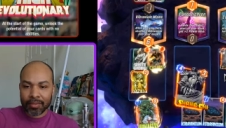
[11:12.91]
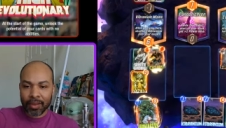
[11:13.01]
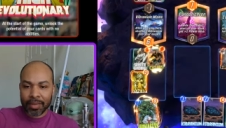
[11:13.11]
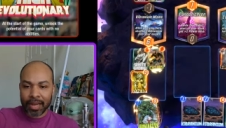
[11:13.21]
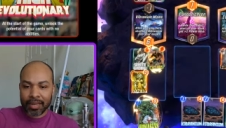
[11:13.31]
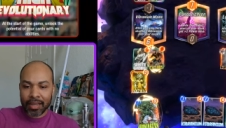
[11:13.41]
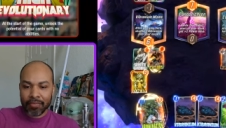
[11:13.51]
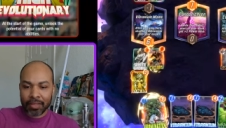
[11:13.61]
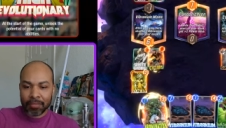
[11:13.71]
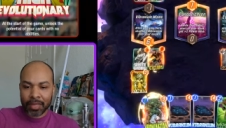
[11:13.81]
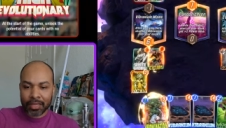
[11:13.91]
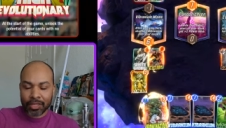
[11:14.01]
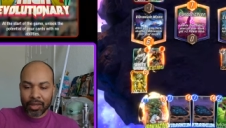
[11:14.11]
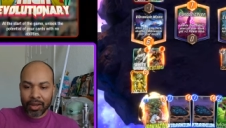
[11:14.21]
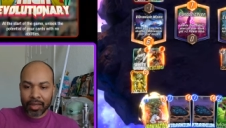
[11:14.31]
So, I mean, I definitely play
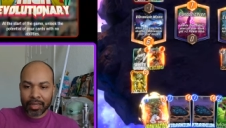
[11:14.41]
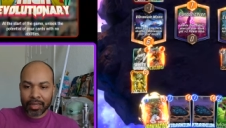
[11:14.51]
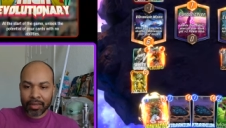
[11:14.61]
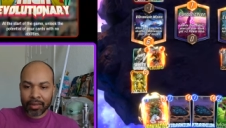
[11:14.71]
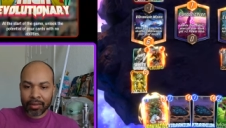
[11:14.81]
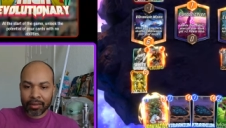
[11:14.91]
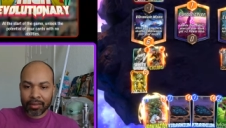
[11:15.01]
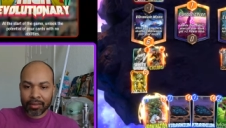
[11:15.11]
Shang here.